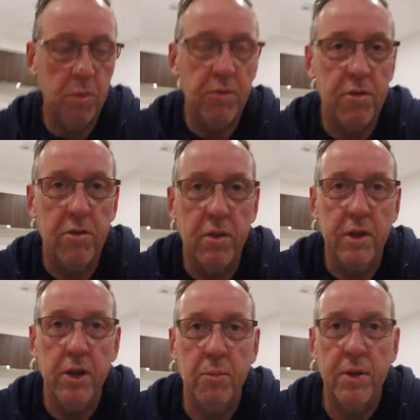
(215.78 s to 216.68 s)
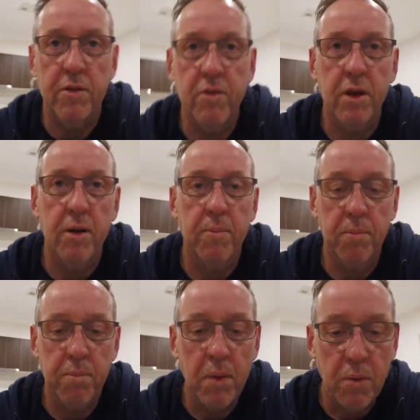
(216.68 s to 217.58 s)
if this is a little bit
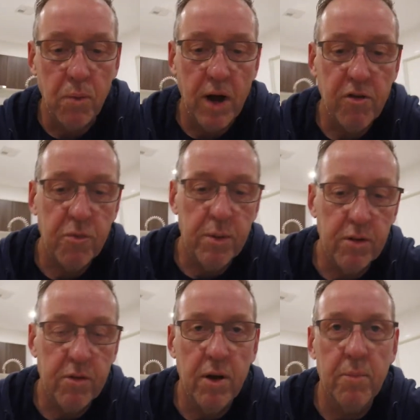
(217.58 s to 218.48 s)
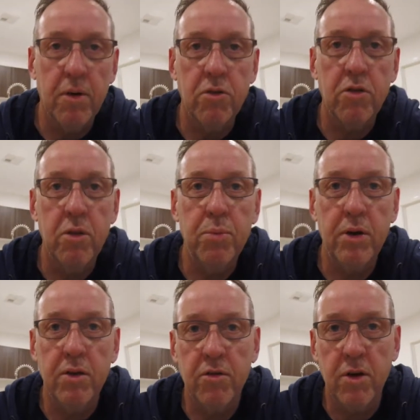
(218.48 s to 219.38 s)
rough, but I'm just going to put it
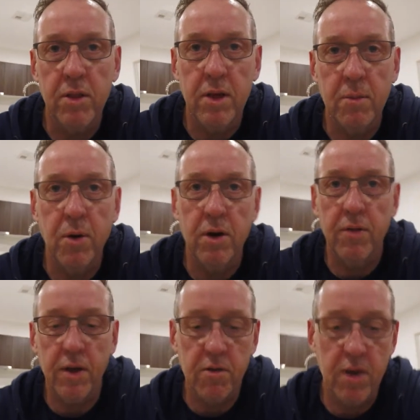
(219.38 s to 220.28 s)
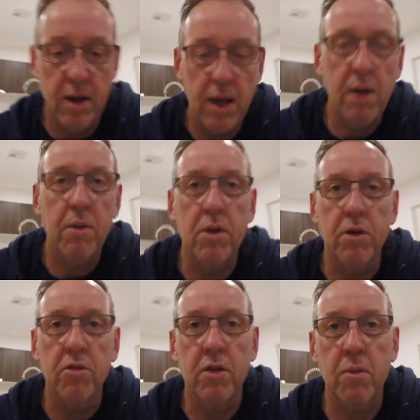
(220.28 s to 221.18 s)
inside the body of the guitar now, and you
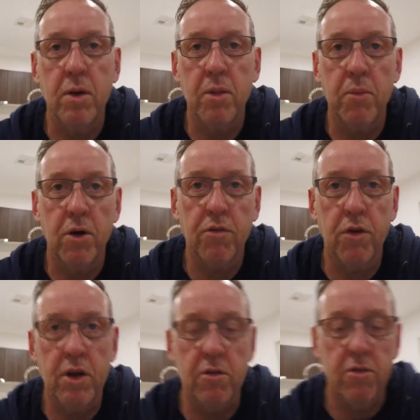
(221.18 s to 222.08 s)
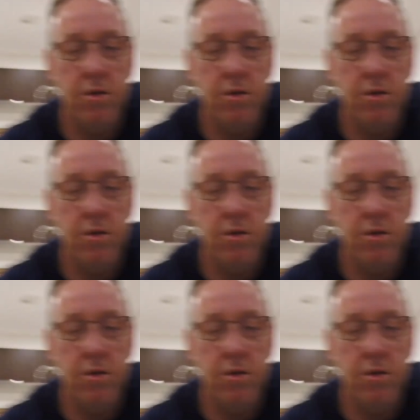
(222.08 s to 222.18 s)
can see where the microphone is.